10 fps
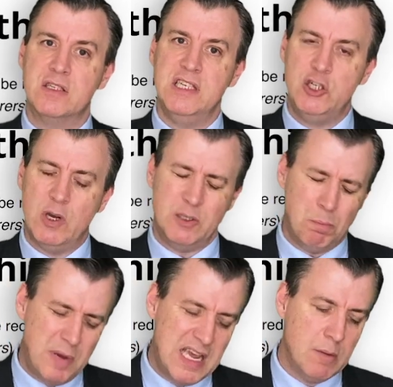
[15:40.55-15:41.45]
the
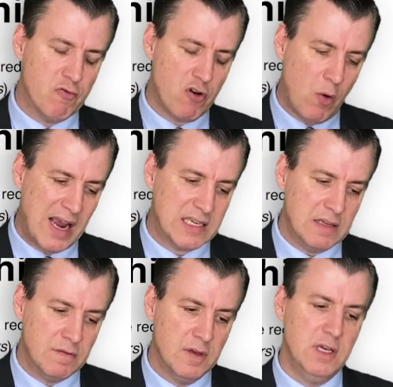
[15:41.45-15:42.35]
situation, being
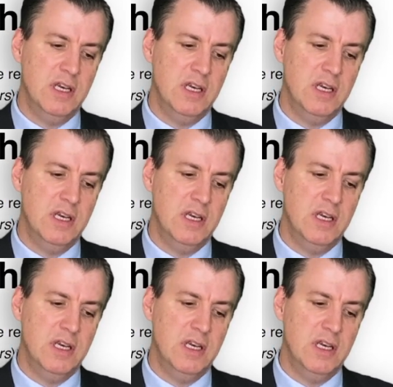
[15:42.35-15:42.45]
proactive,